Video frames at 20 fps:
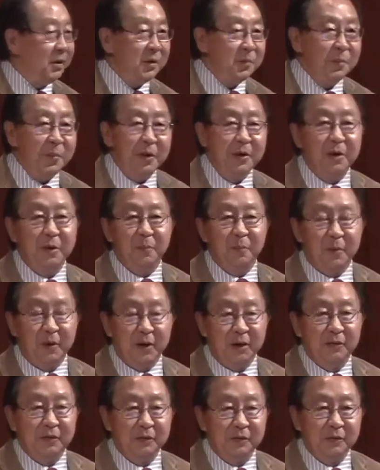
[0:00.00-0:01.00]
in many
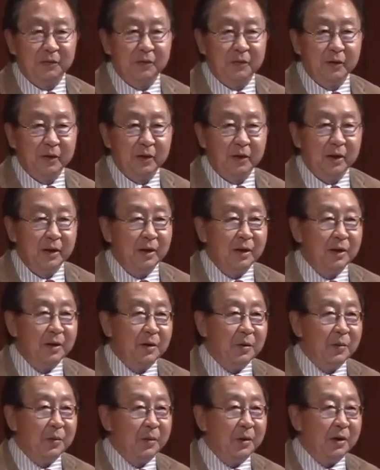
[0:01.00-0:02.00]
places
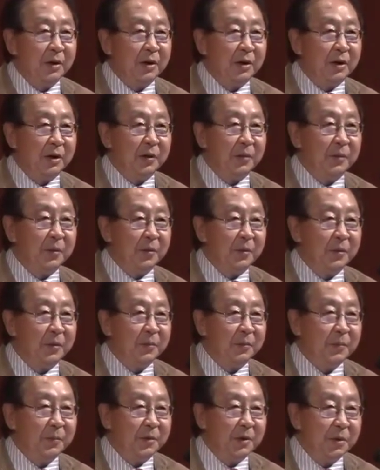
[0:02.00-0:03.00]
where
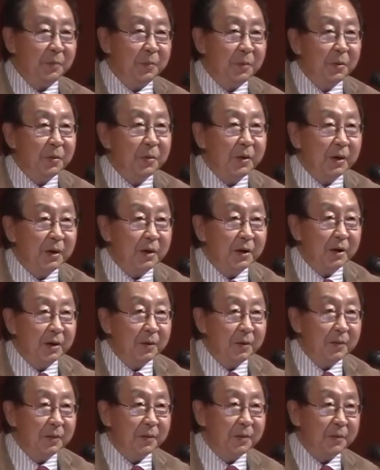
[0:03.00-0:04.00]

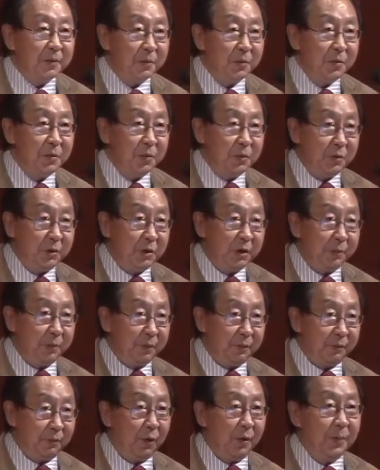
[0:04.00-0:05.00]
computing, when you
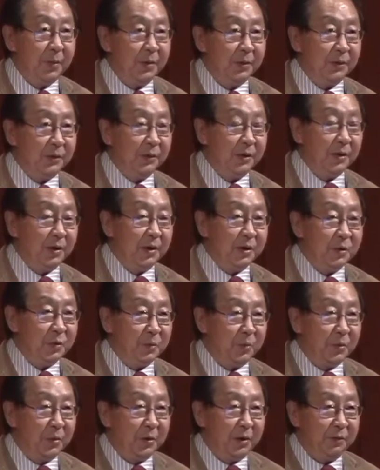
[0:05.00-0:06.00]
need performance,
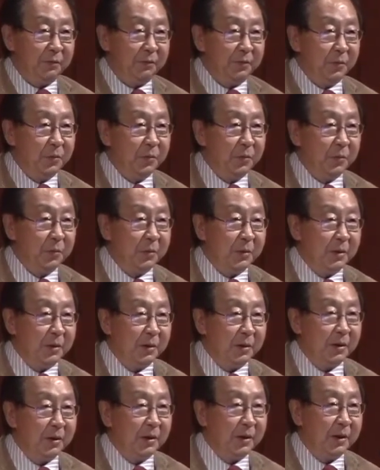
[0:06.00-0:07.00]
you put a
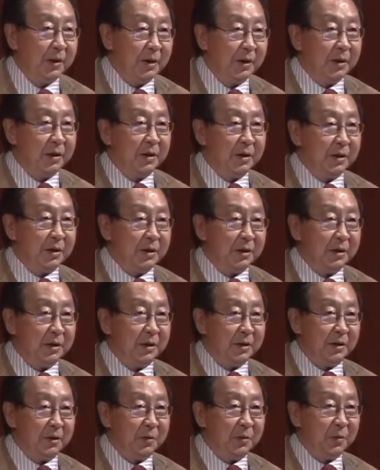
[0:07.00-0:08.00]

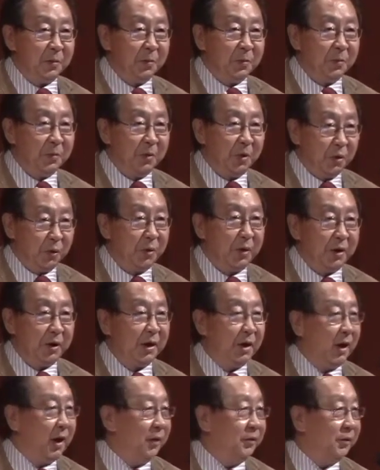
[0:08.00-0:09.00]
few, you
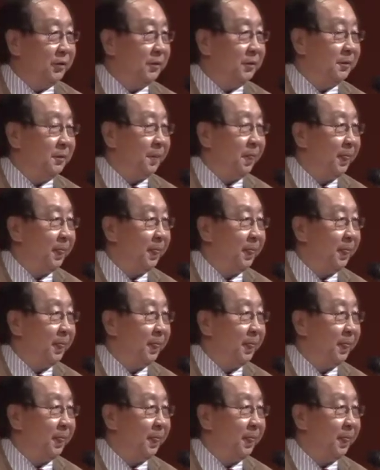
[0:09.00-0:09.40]
order a cluster.